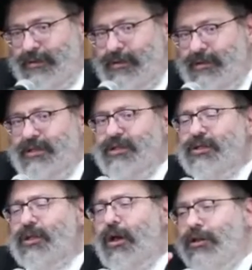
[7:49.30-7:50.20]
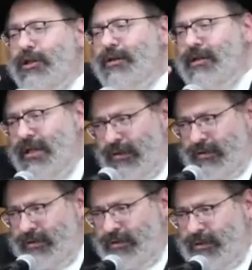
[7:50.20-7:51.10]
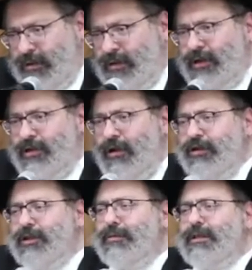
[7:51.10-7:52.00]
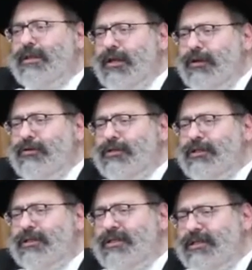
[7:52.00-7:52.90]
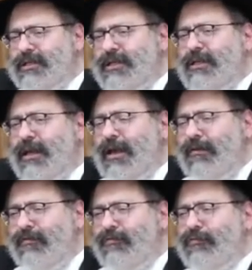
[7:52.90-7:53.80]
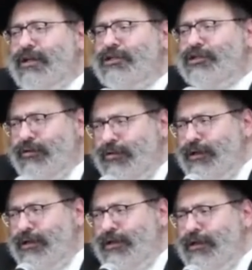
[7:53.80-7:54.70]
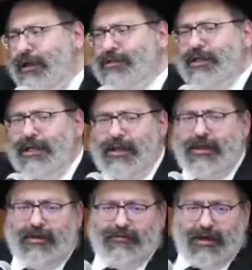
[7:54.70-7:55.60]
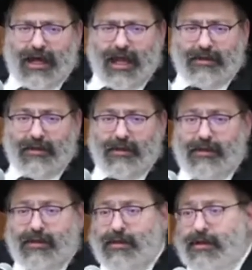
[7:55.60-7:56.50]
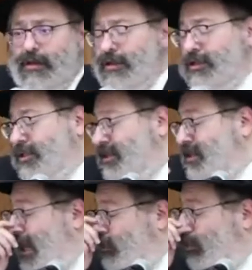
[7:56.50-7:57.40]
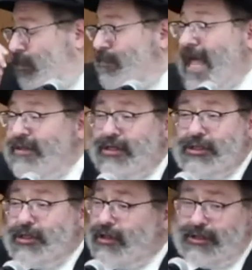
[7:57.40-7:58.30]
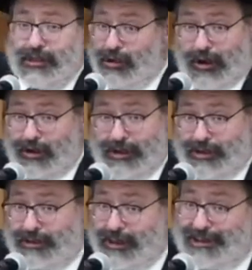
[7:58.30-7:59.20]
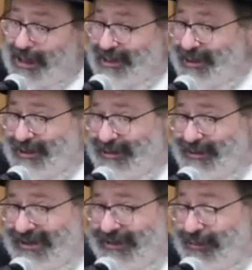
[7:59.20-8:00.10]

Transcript: This is the ultimate tikkun. The ultimate tikkun is to see every journey as a chelik of Yagata. This is not romanticizing darkness. That's not the nekuda.